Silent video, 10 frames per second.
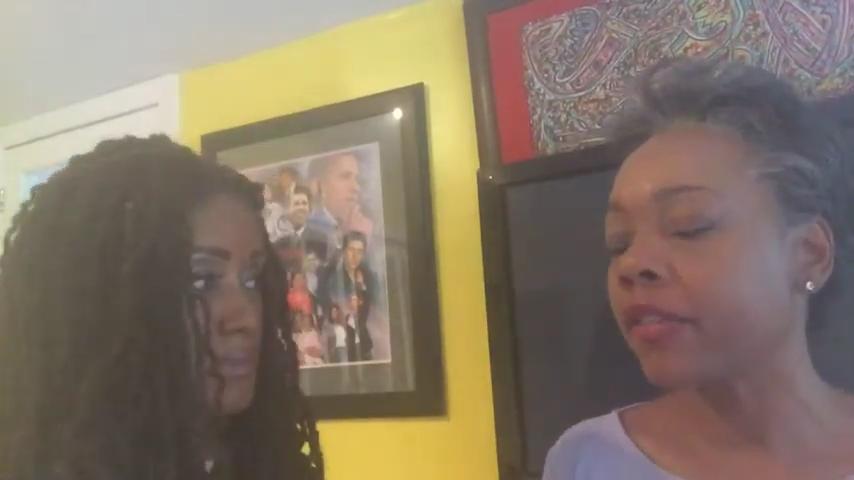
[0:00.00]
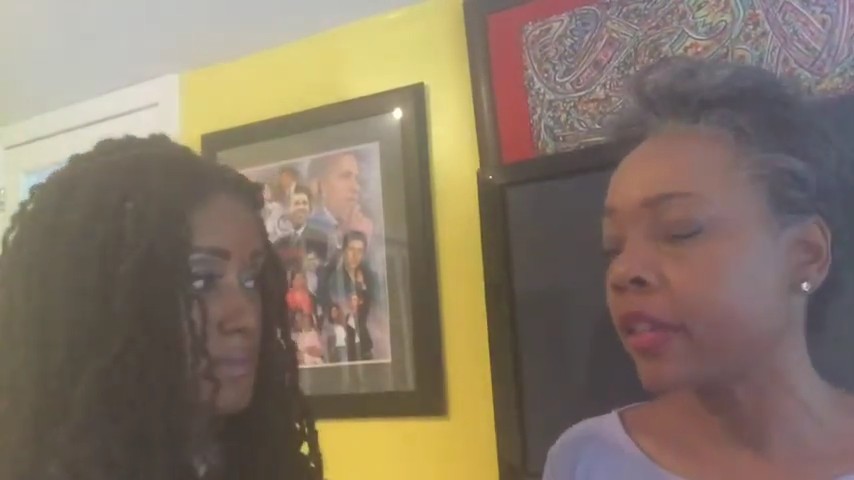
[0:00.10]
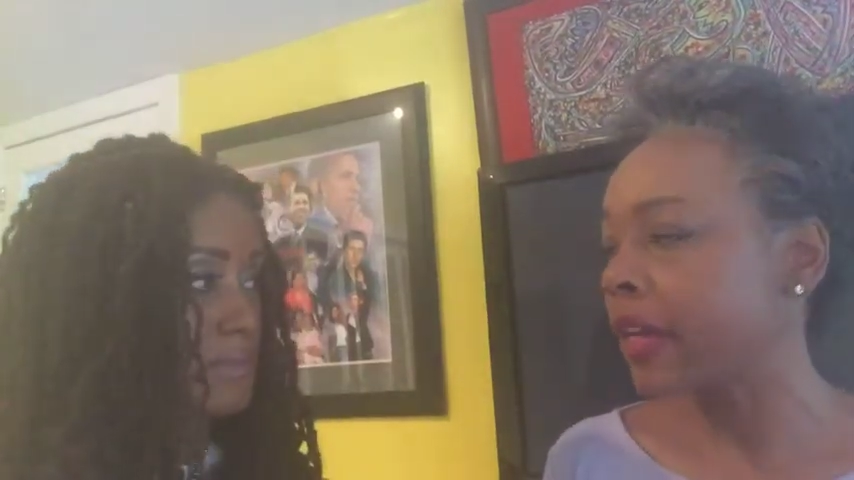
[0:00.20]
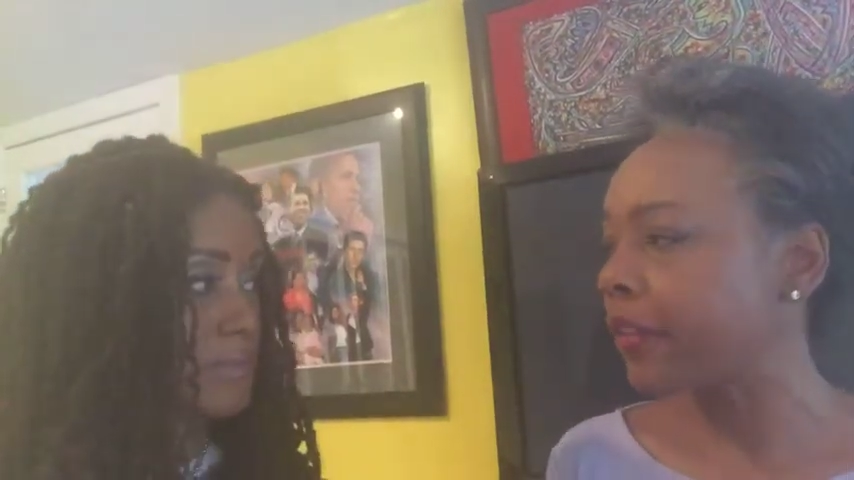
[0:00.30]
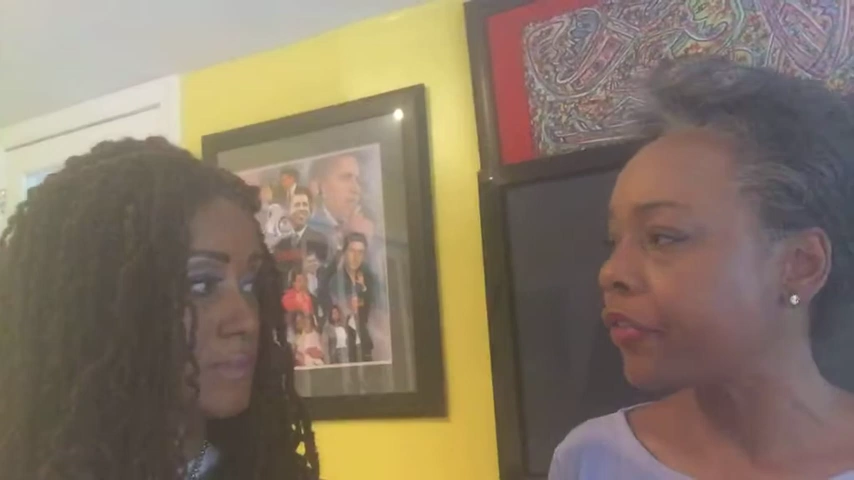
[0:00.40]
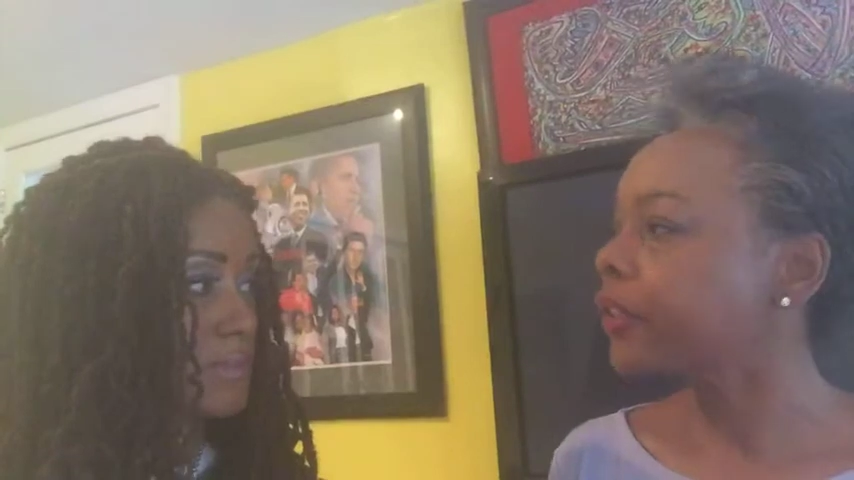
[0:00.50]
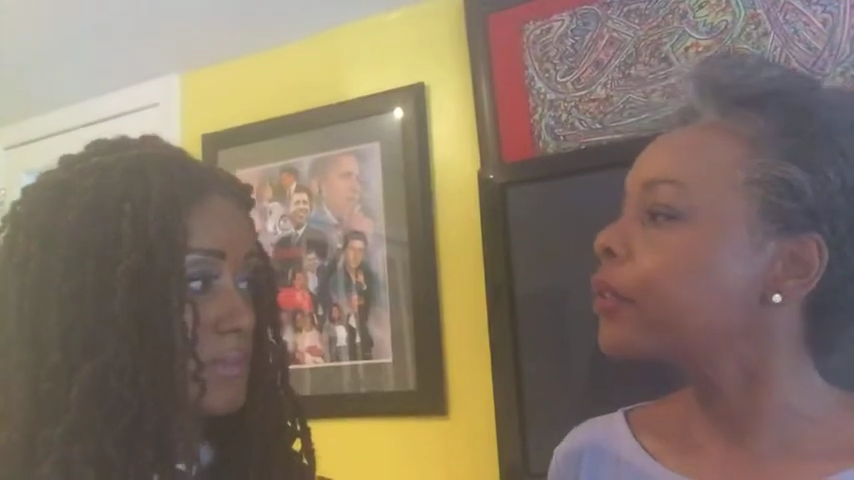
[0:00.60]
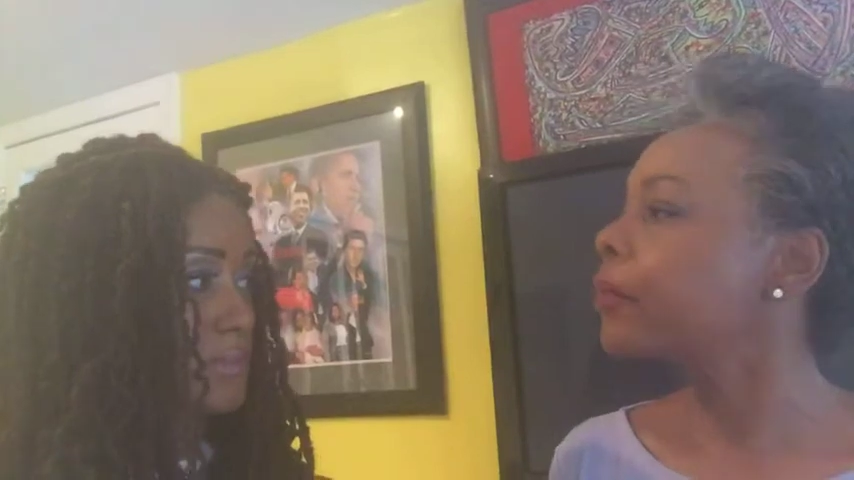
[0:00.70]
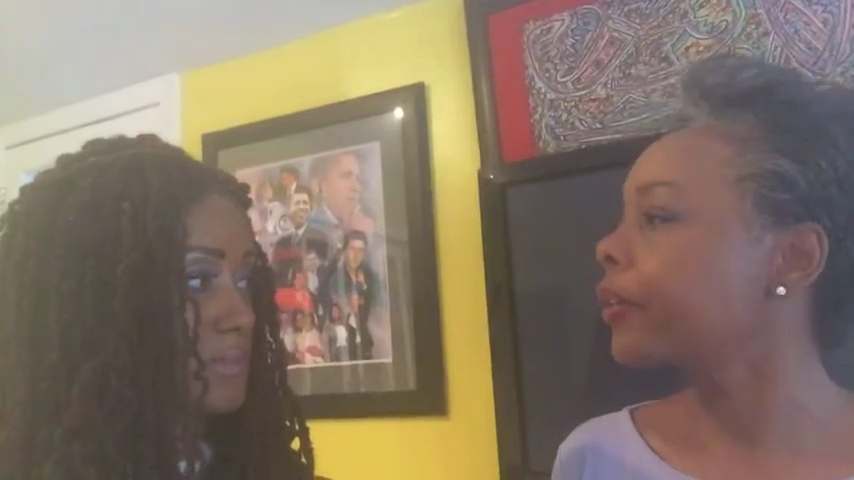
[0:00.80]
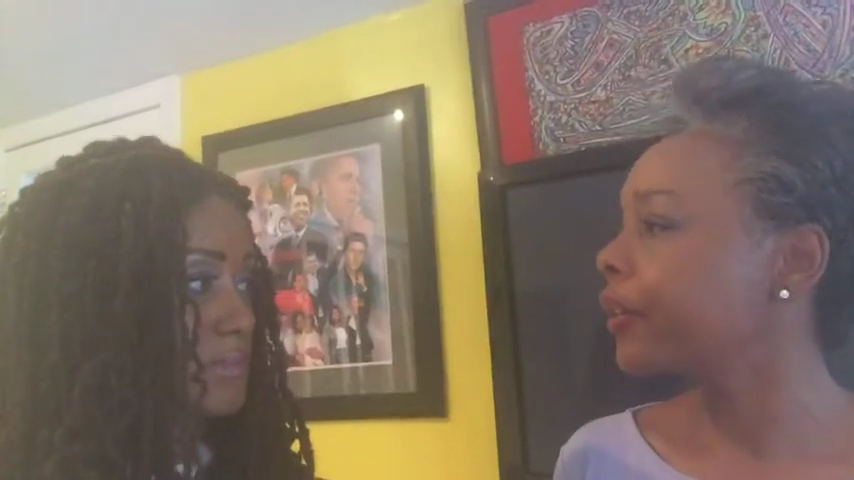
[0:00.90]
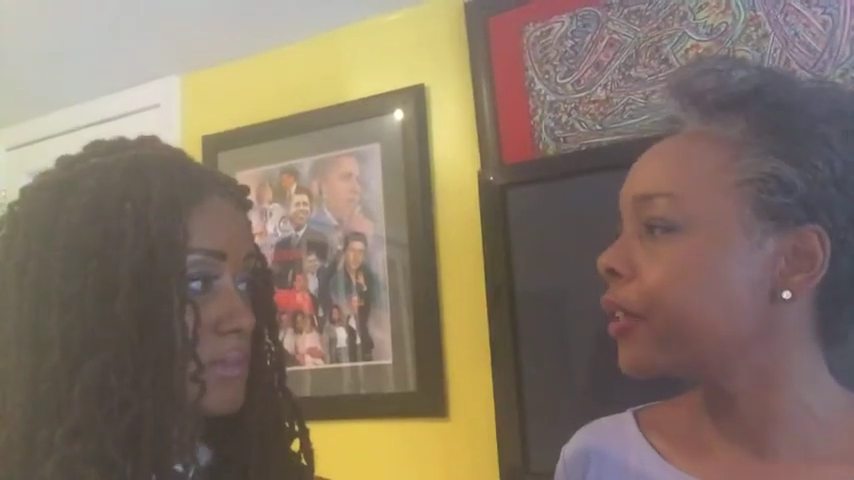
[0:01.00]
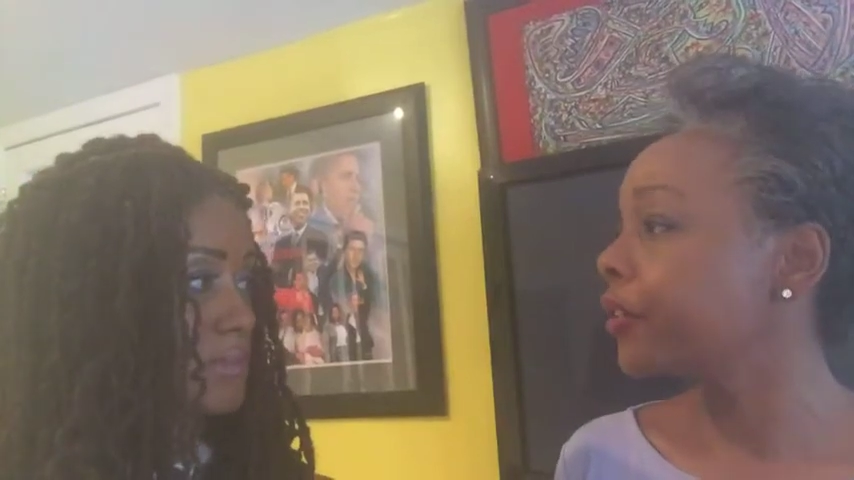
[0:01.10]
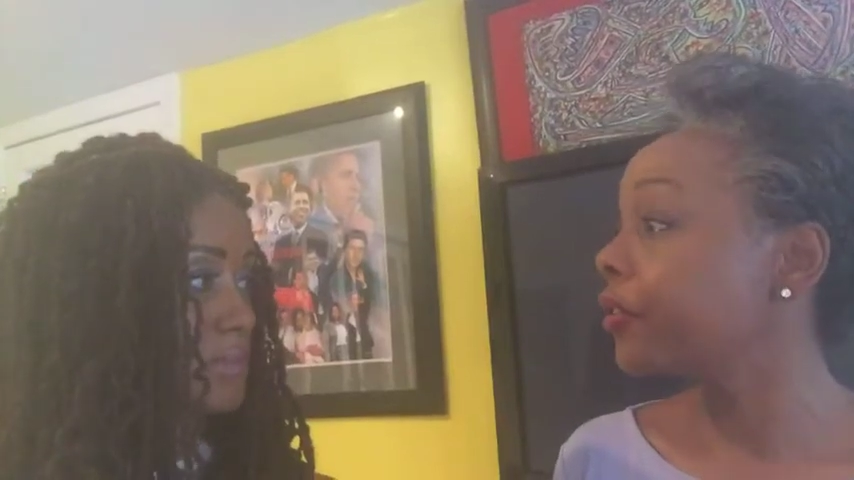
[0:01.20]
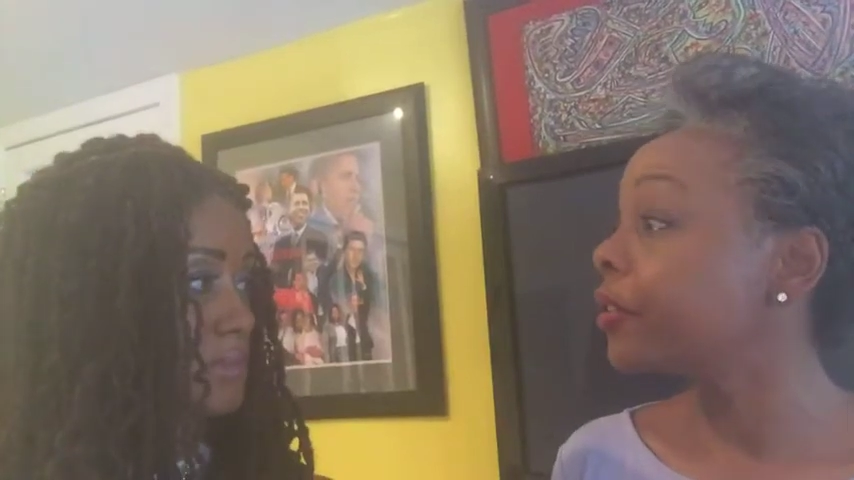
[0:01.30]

an African American issue.